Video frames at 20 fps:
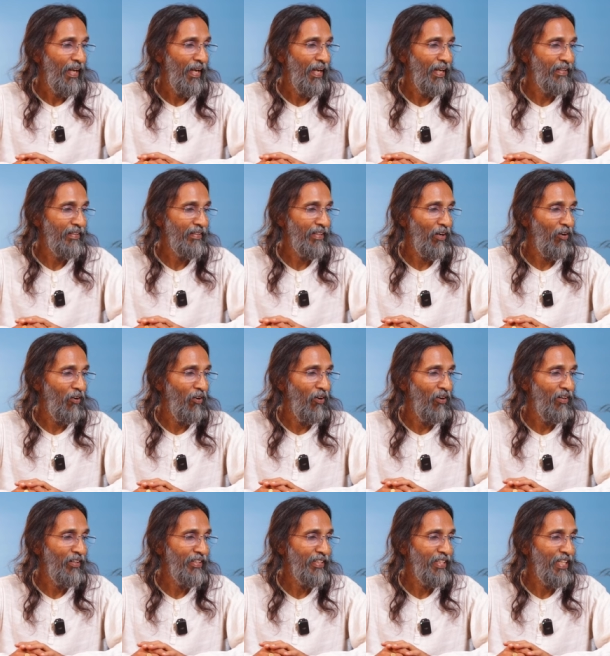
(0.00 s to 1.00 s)
and the
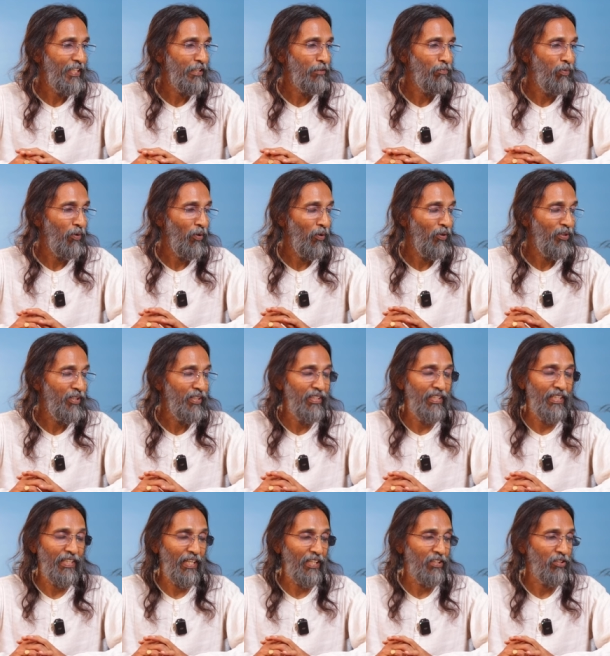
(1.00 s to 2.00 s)
already
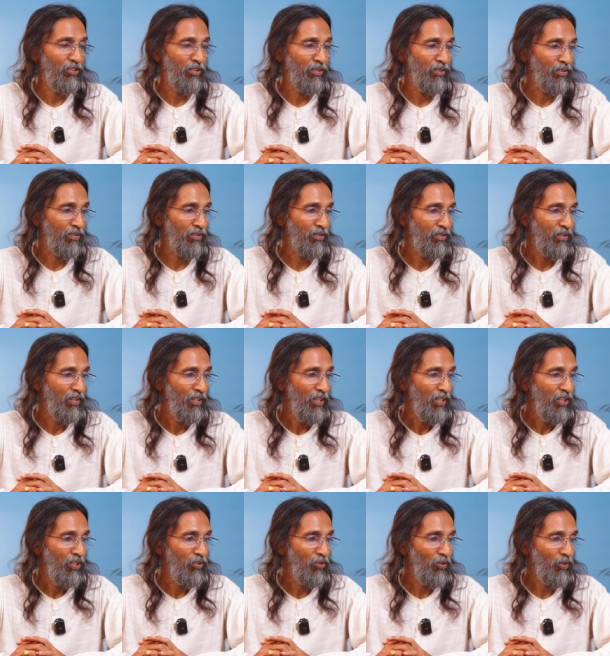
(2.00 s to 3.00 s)
explored directions,
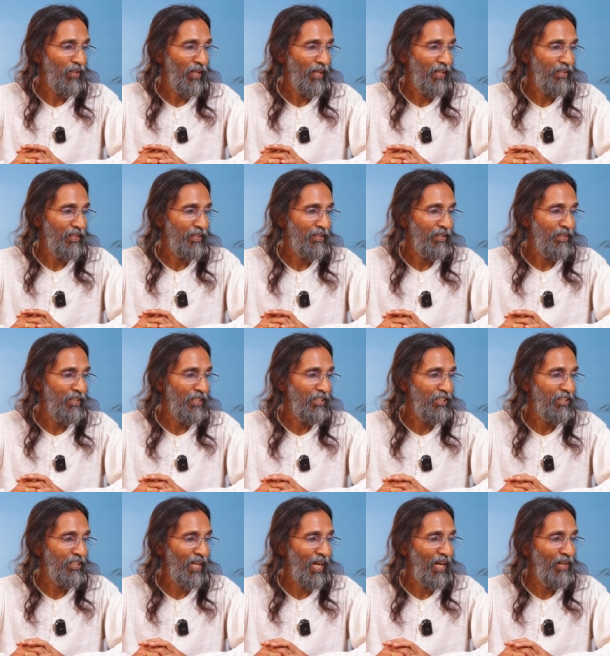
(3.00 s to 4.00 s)
so that the
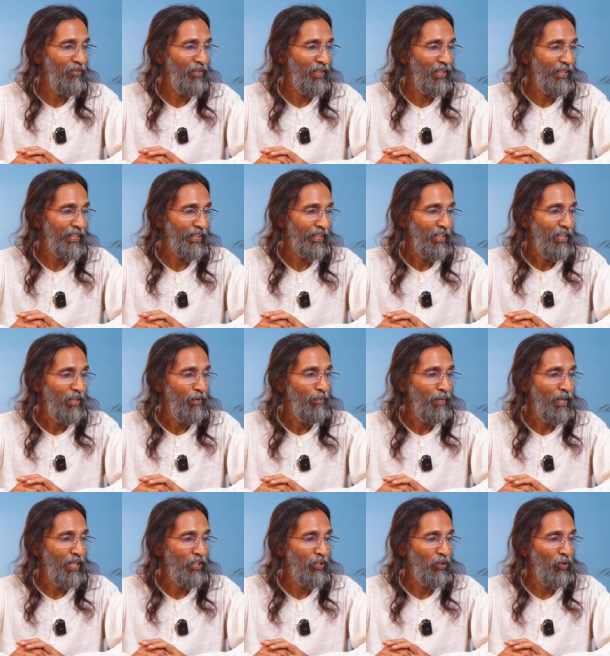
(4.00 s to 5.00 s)
traveler
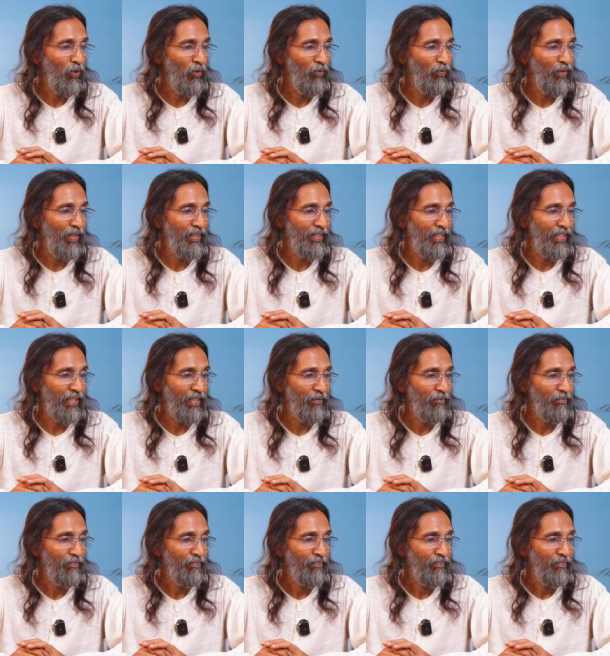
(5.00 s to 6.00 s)
may know whither
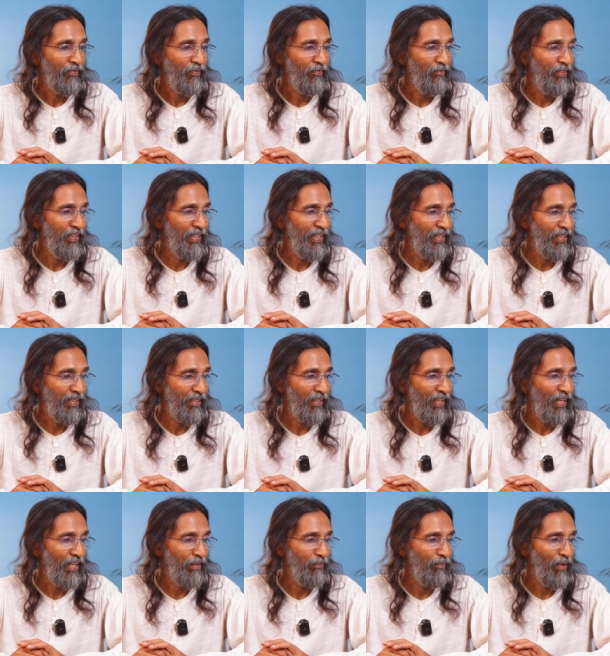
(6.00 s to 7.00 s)

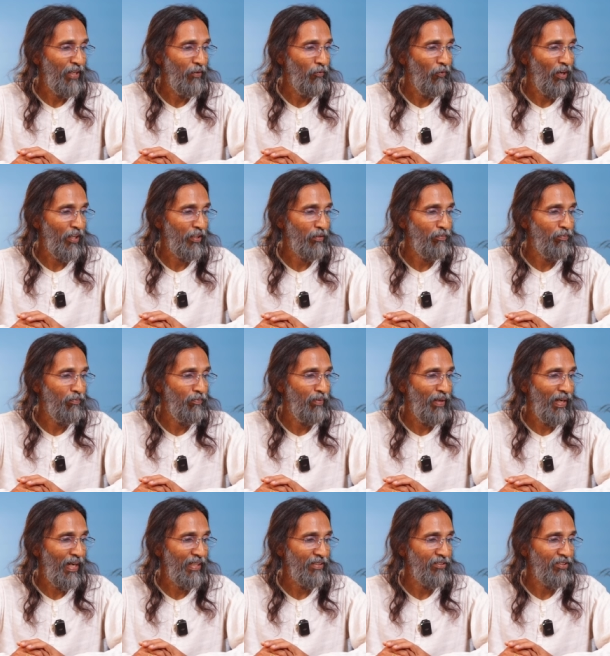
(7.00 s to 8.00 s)
and by what
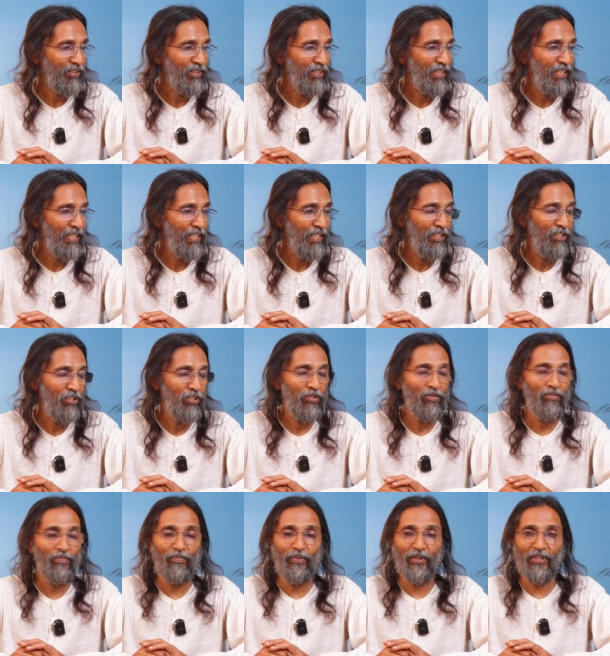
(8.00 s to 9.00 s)
paths he
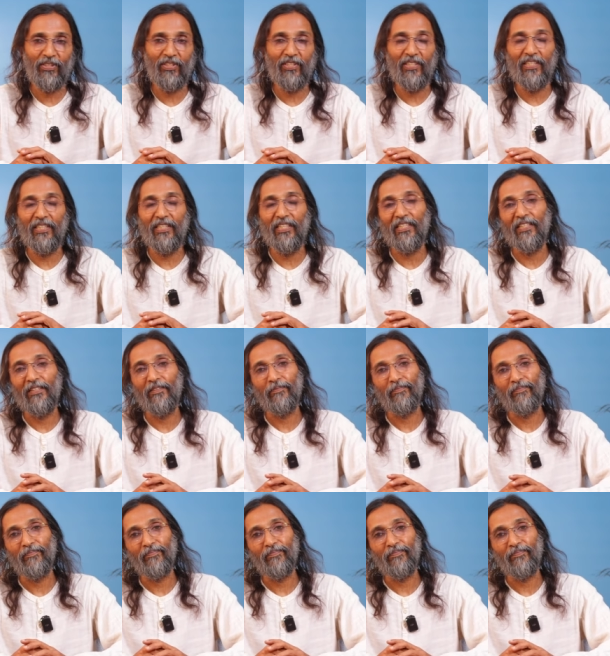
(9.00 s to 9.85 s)
is proceeding.